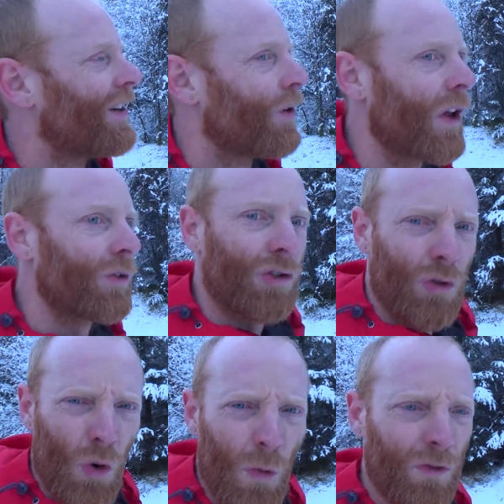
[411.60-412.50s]
all those
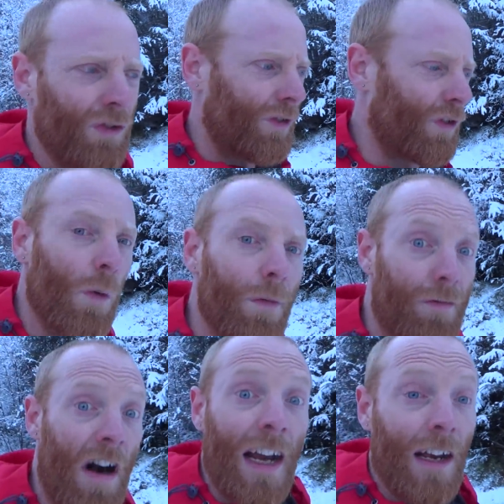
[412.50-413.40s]
storms, Storm
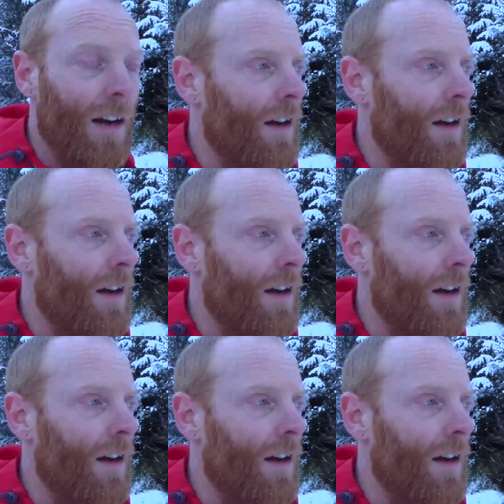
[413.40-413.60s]
Frank,